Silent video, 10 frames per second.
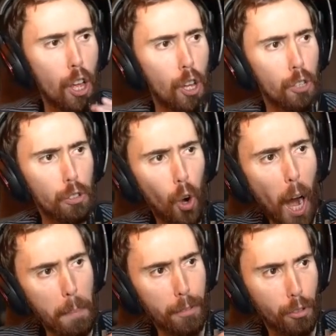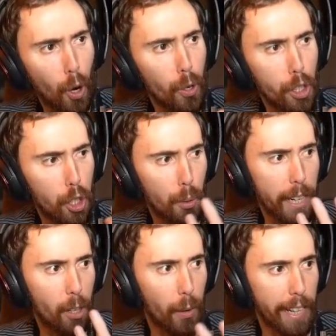So I'm so
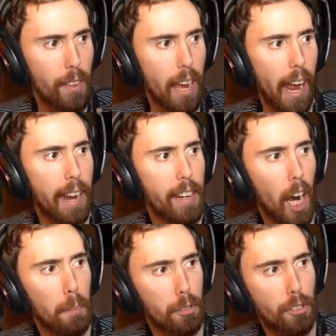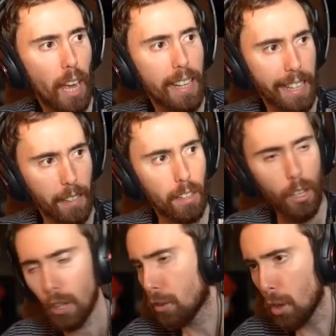triggering and upsetting
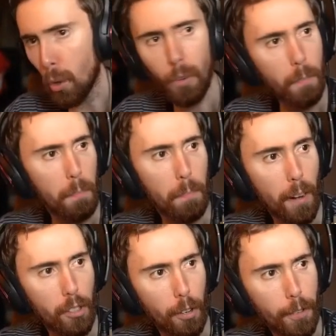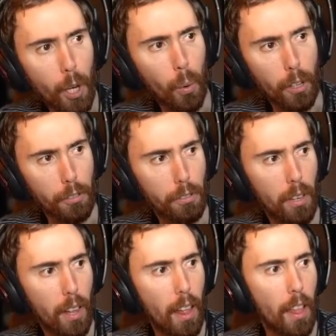to to viewers
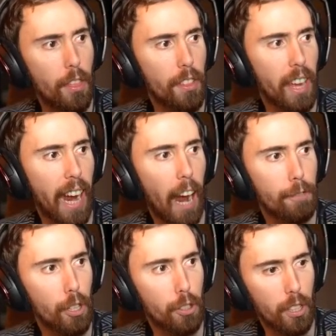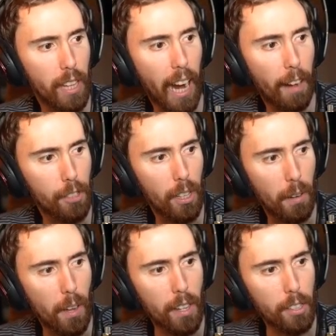that they have to they have
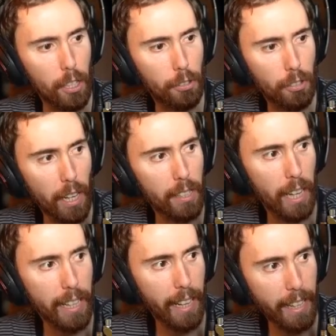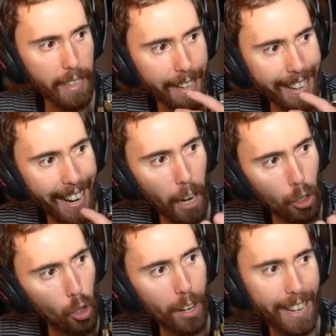to to send they, they they can't
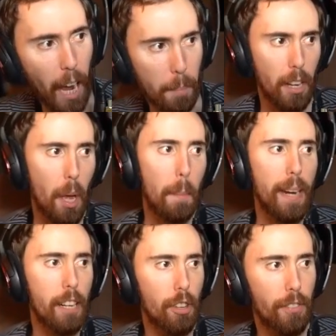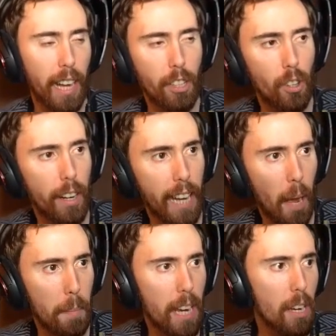look at me because if they look
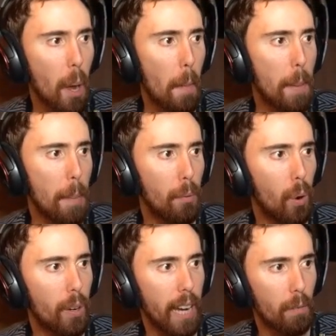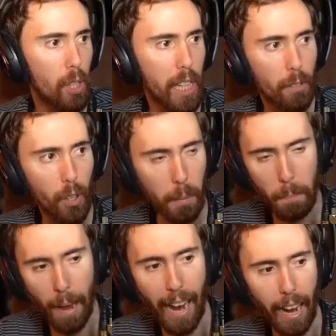at me people will get really, really
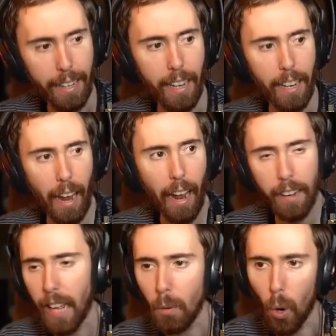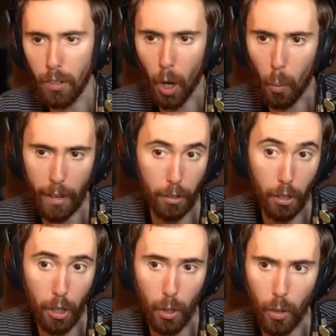mad and they won't know what to
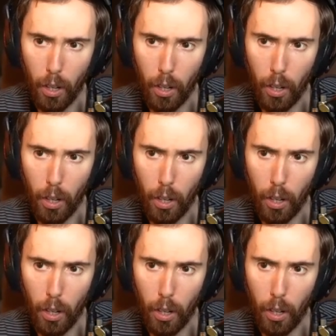do.